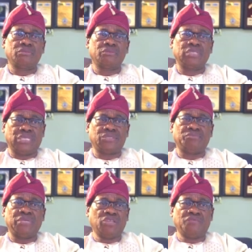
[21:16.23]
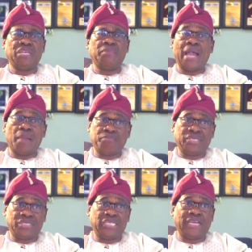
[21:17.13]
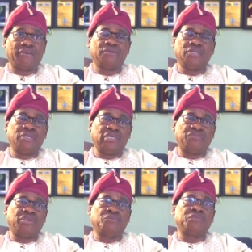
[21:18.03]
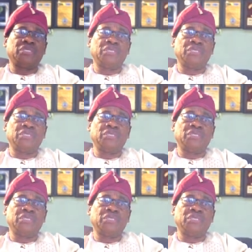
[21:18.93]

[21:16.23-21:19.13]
yes, many of them are busy now developing the